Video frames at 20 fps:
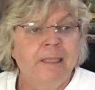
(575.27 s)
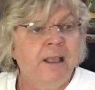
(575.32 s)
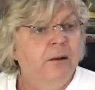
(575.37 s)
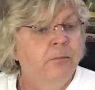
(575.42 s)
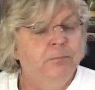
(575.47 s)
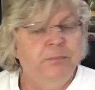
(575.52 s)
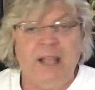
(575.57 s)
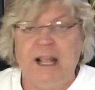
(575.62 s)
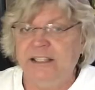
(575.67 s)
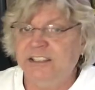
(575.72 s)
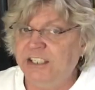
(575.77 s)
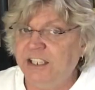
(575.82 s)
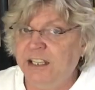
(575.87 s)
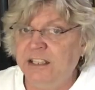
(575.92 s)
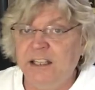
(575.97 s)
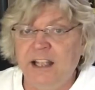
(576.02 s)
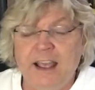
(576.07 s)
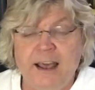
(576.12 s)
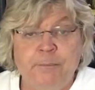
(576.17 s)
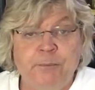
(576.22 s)
Not saying
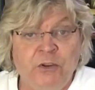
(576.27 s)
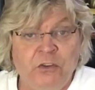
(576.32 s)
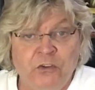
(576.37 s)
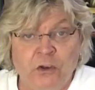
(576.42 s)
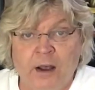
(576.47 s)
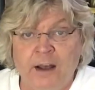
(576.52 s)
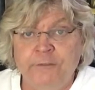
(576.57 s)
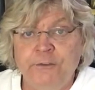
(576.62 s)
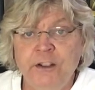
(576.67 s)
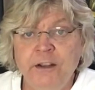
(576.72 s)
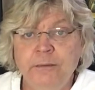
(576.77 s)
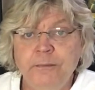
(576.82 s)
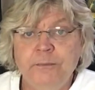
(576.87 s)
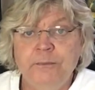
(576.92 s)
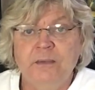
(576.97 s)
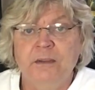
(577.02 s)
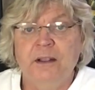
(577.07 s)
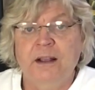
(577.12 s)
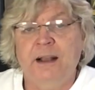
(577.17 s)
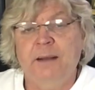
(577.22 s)
it happens often,
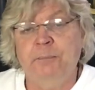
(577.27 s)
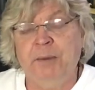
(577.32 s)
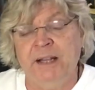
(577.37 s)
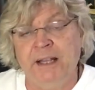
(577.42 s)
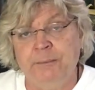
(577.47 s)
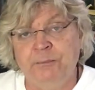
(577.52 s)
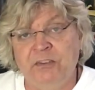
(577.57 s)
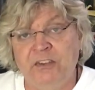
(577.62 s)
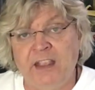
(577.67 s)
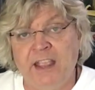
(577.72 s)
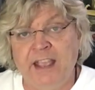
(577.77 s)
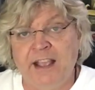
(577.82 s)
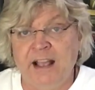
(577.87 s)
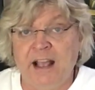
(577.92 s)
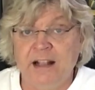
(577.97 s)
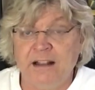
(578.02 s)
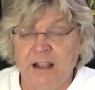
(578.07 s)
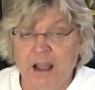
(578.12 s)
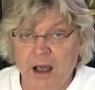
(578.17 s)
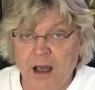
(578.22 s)
but I'm saying
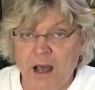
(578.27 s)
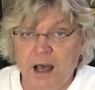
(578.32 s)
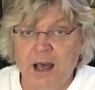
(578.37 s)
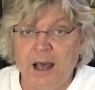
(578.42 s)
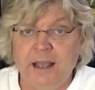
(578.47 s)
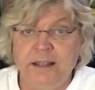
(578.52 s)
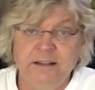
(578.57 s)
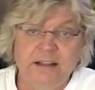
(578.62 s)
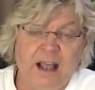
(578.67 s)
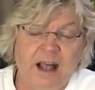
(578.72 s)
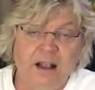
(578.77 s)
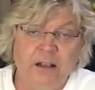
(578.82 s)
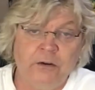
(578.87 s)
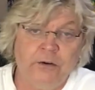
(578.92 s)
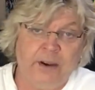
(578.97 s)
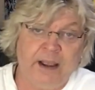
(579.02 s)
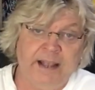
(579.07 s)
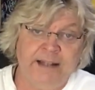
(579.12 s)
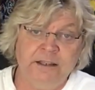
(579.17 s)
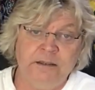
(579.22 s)
on high
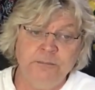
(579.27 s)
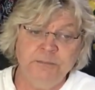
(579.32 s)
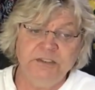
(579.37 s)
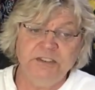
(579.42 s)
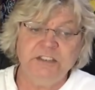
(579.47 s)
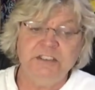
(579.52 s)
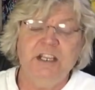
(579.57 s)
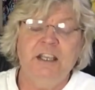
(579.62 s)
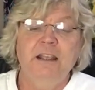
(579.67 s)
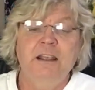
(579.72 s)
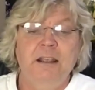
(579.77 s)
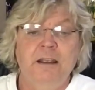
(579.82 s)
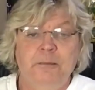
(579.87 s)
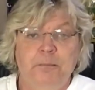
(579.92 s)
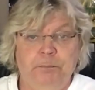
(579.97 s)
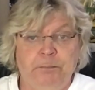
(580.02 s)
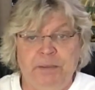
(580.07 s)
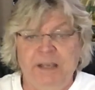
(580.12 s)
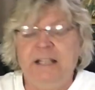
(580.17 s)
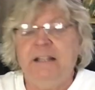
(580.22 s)
dollar items,
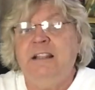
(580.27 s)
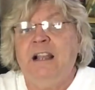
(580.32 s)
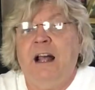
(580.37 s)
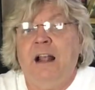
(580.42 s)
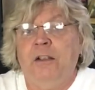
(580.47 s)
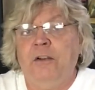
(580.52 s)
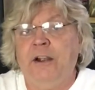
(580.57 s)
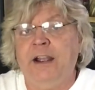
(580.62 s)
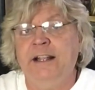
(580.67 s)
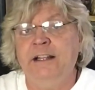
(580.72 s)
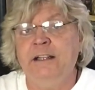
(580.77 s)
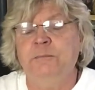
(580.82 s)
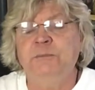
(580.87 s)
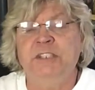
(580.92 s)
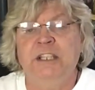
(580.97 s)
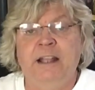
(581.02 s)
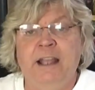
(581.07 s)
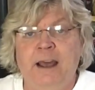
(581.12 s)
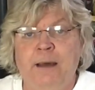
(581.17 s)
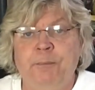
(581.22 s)
big dollar items,
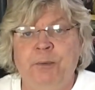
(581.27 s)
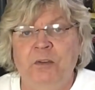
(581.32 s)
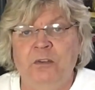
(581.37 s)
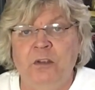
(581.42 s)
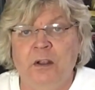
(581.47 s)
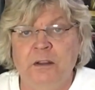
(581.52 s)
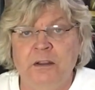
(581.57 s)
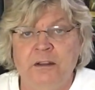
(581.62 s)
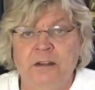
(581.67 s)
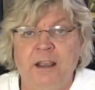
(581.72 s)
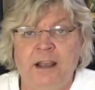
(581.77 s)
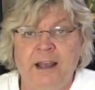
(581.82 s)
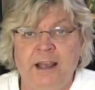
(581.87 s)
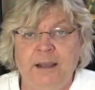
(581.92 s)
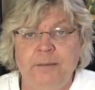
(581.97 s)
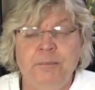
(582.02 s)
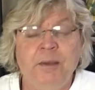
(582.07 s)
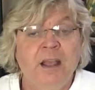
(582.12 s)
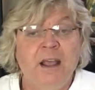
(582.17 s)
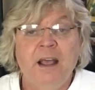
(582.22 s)
it happens all the
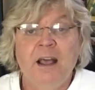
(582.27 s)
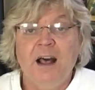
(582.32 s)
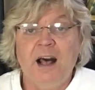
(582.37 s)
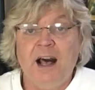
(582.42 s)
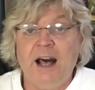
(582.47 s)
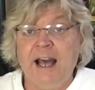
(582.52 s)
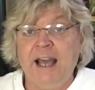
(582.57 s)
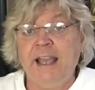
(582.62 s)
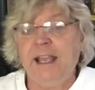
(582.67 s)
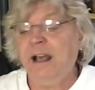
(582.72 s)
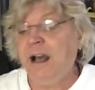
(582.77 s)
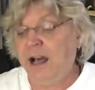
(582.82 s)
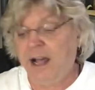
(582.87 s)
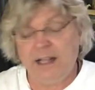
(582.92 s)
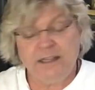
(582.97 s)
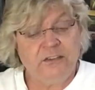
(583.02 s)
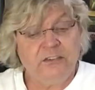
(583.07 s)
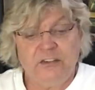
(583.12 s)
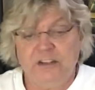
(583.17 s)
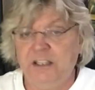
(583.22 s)
time. I
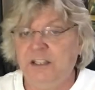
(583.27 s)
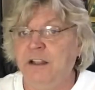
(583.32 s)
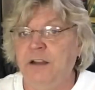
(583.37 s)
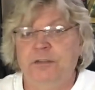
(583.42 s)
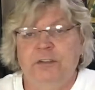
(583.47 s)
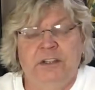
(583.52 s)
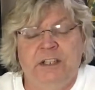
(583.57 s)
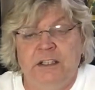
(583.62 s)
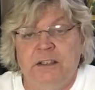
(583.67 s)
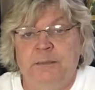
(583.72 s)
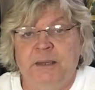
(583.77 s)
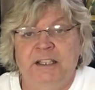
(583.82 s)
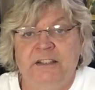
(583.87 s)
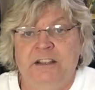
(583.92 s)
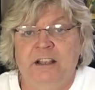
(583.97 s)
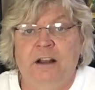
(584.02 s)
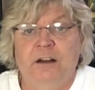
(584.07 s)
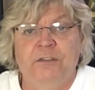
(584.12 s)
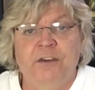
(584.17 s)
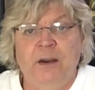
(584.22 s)
honestly never did it
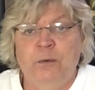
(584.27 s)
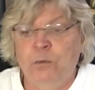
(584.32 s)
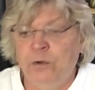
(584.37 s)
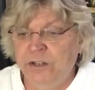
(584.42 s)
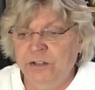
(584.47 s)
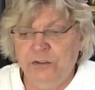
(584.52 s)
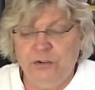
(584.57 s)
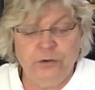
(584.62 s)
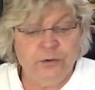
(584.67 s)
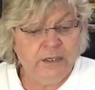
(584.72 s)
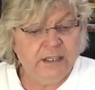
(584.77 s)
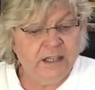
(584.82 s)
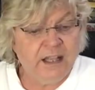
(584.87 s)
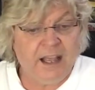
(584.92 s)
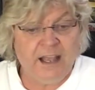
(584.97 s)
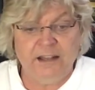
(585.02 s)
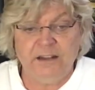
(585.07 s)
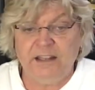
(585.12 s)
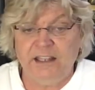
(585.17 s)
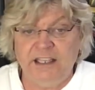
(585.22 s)
myself. I wouldn't do it.
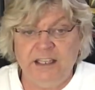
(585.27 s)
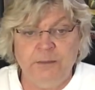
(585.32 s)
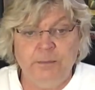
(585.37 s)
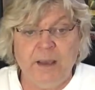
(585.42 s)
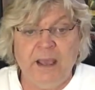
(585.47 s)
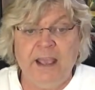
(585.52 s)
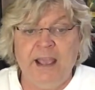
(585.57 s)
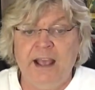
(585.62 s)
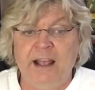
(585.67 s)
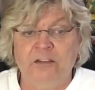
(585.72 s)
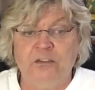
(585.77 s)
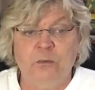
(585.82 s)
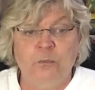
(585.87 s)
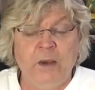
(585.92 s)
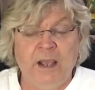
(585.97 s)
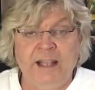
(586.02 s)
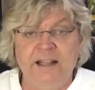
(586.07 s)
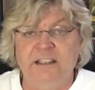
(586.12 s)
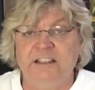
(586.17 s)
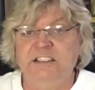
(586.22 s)
eBay has a
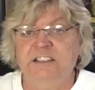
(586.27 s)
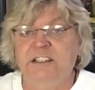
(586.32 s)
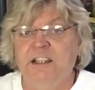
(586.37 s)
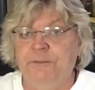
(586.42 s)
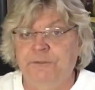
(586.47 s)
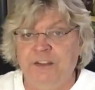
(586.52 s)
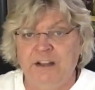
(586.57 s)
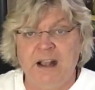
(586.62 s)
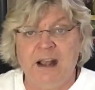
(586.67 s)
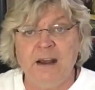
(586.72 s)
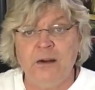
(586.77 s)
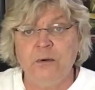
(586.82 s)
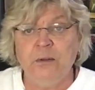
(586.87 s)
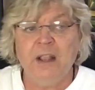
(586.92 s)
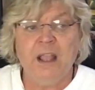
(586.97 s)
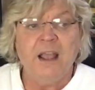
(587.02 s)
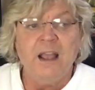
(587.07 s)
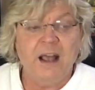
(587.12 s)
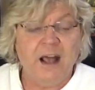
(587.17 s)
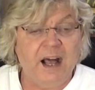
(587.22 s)
way to sniff it out.
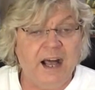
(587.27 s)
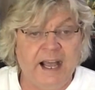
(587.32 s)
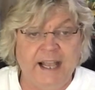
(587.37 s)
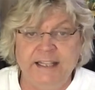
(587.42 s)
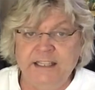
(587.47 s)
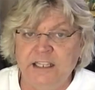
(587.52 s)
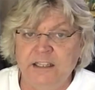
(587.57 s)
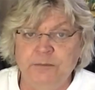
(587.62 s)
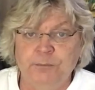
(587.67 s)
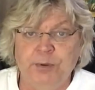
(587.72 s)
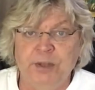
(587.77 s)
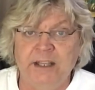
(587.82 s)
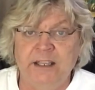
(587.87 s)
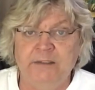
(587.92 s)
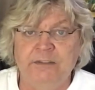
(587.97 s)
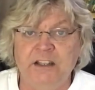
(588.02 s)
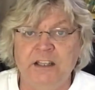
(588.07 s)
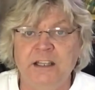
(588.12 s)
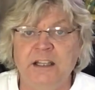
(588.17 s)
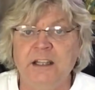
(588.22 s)
I didn't
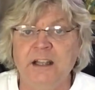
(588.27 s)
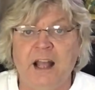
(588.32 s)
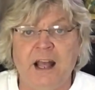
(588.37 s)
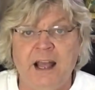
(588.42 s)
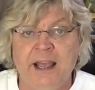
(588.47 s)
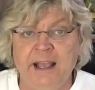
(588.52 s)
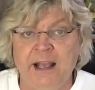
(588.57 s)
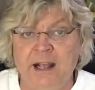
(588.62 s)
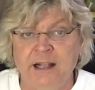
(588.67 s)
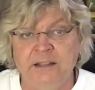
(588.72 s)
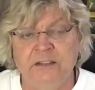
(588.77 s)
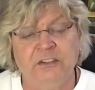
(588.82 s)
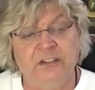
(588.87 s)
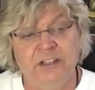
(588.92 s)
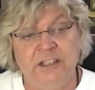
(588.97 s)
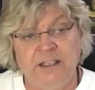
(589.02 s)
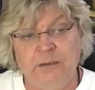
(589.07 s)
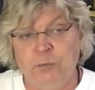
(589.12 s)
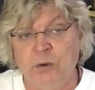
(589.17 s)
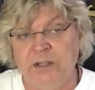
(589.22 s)
believe in it. I
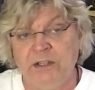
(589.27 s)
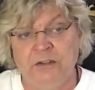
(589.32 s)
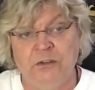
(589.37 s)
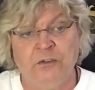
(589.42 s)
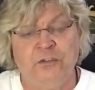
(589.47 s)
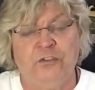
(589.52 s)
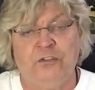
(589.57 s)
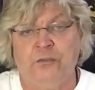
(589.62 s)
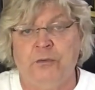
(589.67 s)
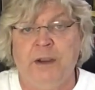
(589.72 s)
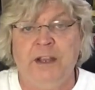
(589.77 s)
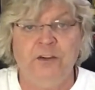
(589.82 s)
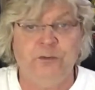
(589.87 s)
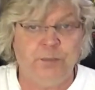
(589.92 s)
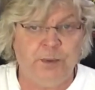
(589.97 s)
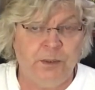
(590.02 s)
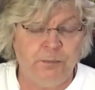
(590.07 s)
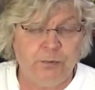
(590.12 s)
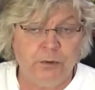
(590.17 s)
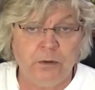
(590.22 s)
honestly am one of those
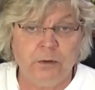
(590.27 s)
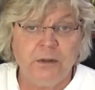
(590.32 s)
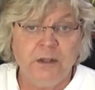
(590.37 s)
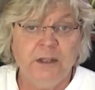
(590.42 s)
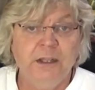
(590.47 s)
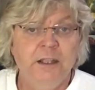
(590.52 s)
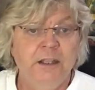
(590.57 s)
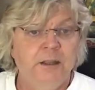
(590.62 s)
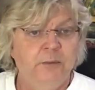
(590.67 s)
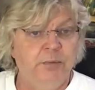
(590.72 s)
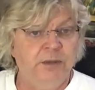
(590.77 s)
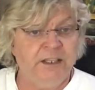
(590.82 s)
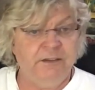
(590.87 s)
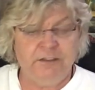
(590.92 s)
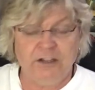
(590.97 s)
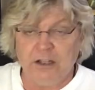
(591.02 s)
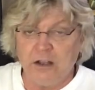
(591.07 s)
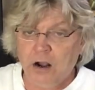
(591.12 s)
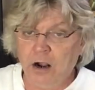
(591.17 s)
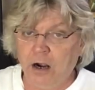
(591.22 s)
strange people, believe
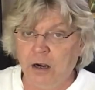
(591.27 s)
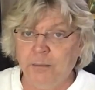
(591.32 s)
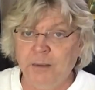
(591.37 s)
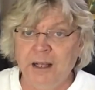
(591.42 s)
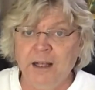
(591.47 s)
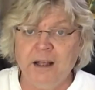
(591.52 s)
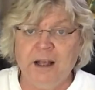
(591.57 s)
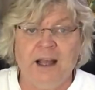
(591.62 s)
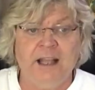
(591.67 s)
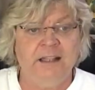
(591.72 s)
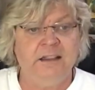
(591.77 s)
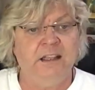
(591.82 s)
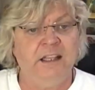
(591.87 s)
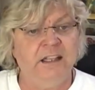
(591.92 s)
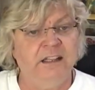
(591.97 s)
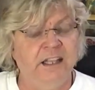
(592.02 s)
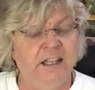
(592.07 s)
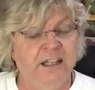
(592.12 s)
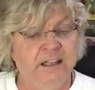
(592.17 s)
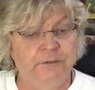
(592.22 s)
in karma. I
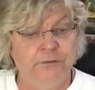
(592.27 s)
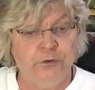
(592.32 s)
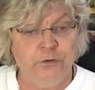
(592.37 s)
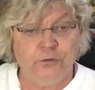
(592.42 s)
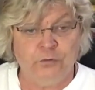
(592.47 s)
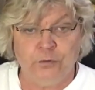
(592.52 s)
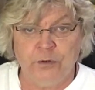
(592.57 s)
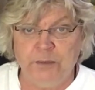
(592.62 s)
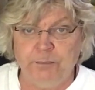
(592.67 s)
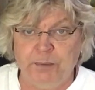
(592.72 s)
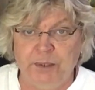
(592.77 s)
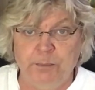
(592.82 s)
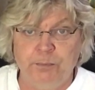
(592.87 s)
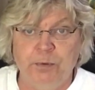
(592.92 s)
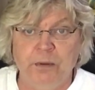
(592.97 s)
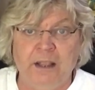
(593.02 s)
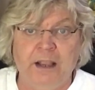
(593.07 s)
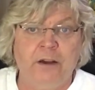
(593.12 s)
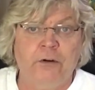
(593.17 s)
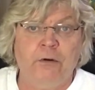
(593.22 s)
think that if you treat
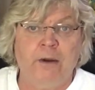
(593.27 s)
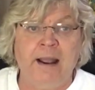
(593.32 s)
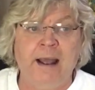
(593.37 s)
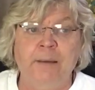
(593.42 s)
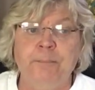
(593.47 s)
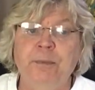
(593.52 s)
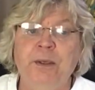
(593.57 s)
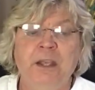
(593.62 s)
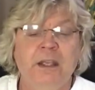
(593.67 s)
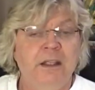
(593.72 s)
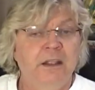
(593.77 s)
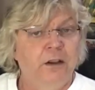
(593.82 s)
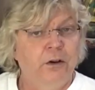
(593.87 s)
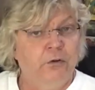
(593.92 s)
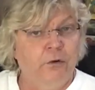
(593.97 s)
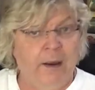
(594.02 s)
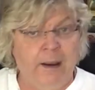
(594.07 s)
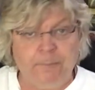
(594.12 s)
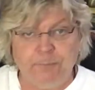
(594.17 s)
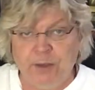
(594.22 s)
people like crap,
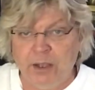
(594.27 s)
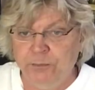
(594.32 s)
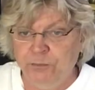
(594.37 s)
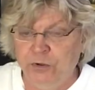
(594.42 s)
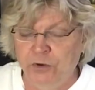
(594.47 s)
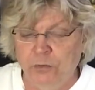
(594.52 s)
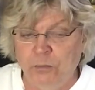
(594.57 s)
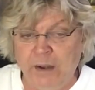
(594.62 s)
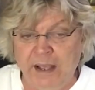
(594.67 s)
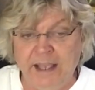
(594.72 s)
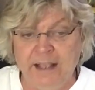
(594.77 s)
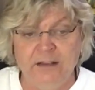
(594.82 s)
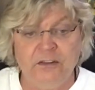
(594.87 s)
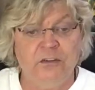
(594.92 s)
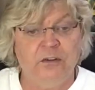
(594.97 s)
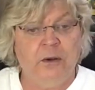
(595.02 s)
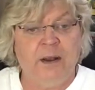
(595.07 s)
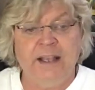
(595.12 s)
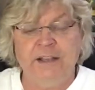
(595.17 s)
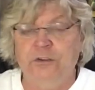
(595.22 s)
crap comes your way.
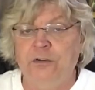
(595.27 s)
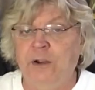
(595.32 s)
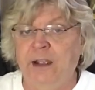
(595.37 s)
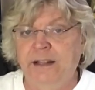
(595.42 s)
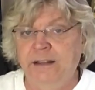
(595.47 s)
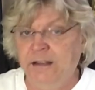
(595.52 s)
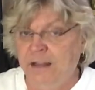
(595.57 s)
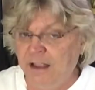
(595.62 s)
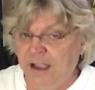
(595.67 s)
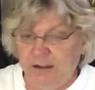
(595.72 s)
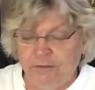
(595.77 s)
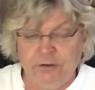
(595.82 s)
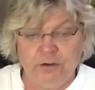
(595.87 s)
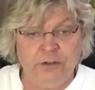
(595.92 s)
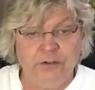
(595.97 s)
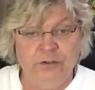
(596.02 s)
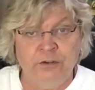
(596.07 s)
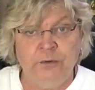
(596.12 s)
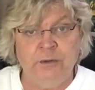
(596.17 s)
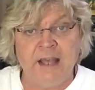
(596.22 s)
So I tried never
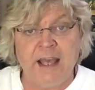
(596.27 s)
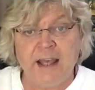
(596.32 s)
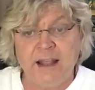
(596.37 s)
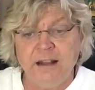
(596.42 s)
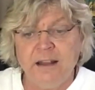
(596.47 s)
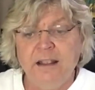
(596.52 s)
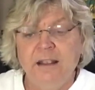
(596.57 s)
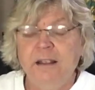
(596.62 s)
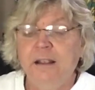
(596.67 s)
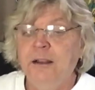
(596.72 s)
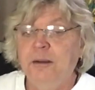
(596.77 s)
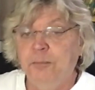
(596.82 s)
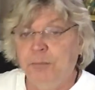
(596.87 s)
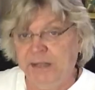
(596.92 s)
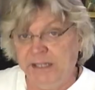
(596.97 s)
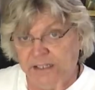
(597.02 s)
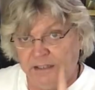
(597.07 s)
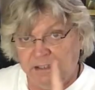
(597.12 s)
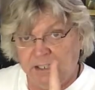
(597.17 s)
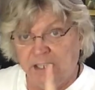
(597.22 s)
to do that,
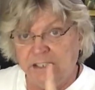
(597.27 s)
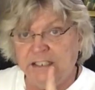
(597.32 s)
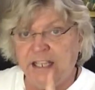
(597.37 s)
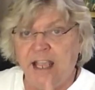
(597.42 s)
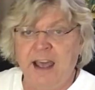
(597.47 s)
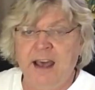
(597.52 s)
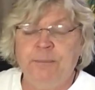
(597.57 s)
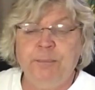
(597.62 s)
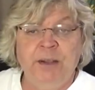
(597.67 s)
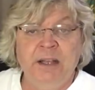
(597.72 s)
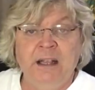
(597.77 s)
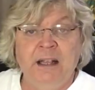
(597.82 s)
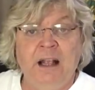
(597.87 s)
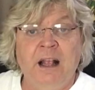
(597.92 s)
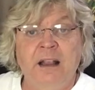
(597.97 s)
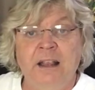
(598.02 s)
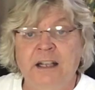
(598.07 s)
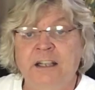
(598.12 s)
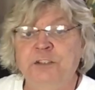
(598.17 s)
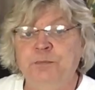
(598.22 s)
but it does happen, and
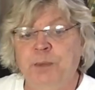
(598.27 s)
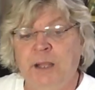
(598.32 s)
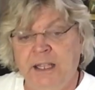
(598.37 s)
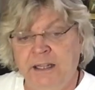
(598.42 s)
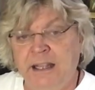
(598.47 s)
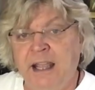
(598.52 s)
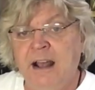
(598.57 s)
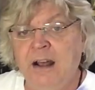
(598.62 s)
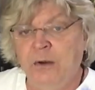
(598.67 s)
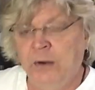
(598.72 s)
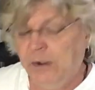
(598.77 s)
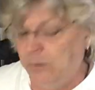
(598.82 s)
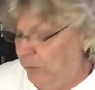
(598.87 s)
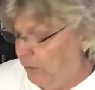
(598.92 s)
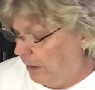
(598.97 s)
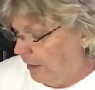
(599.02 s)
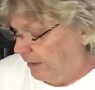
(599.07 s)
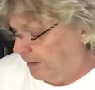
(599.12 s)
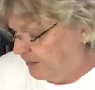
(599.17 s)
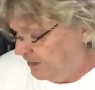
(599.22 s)
I'll explain how it
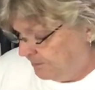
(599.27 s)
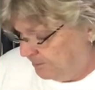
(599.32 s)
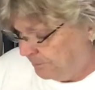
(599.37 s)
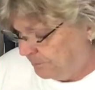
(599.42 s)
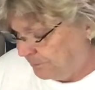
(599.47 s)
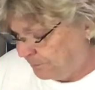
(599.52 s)
works.